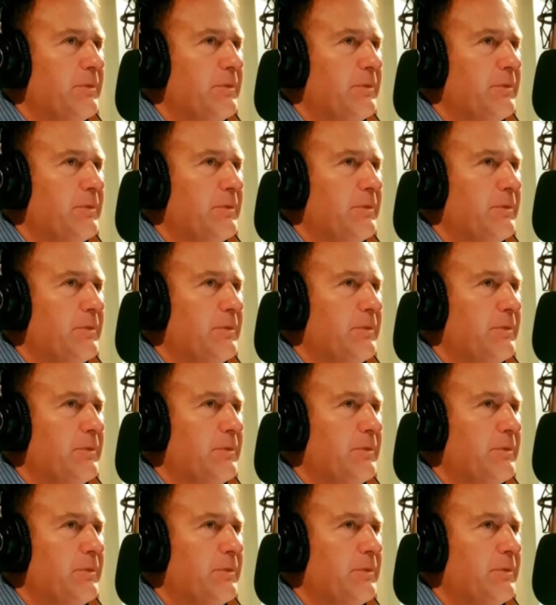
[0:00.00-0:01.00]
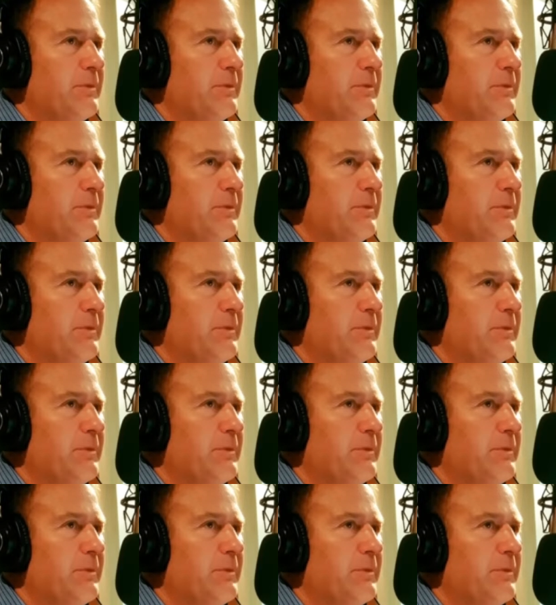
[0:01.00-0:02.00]

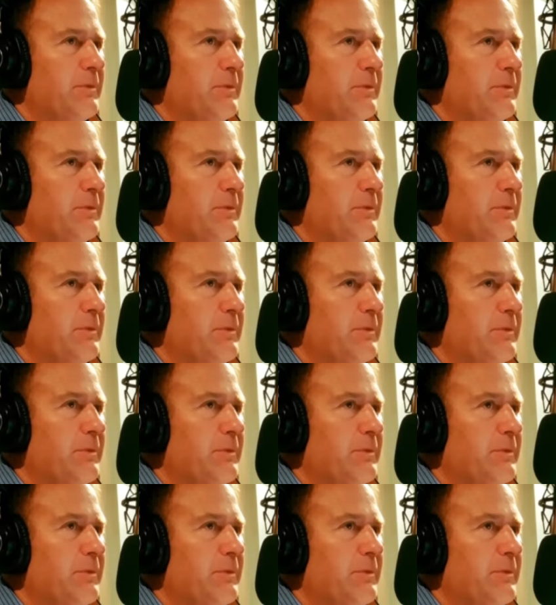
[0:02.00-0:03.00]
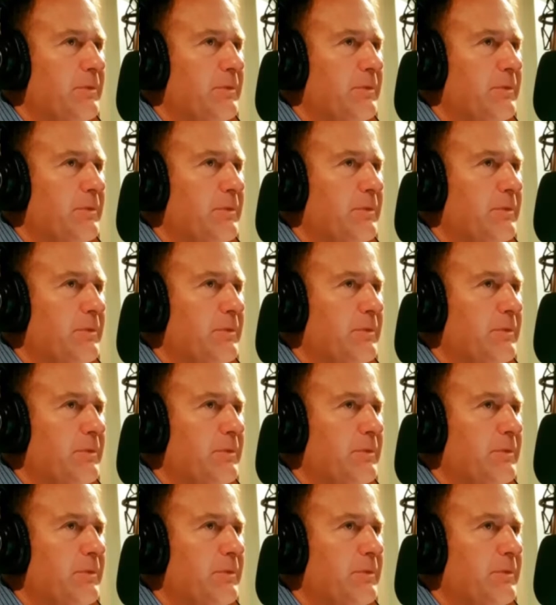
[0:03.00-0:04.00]

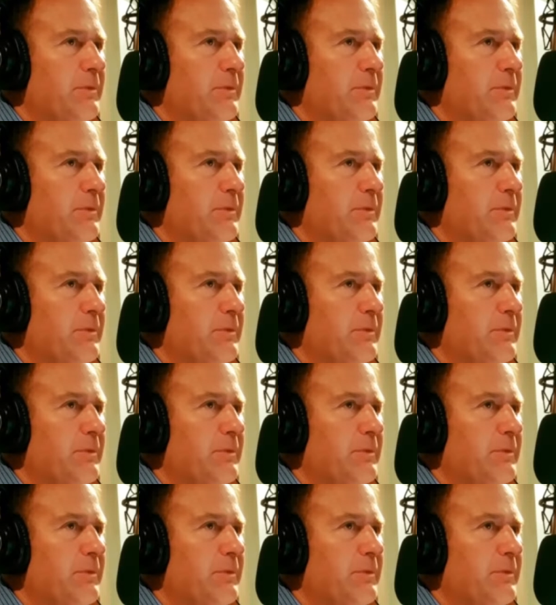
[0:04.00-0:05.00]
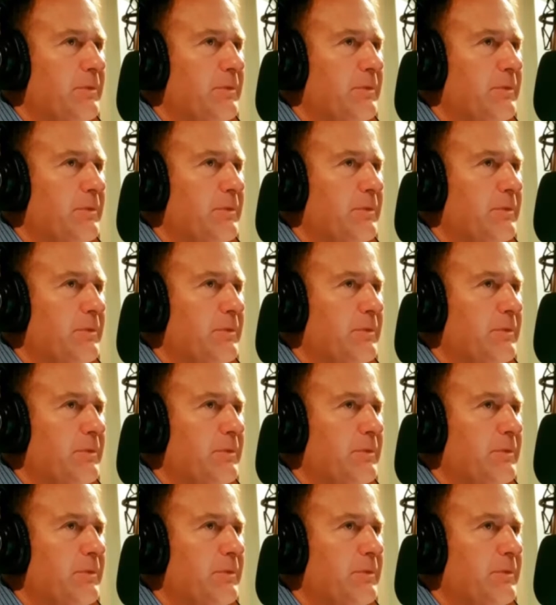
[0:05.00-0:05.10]
This is a still picture; no speech is visible.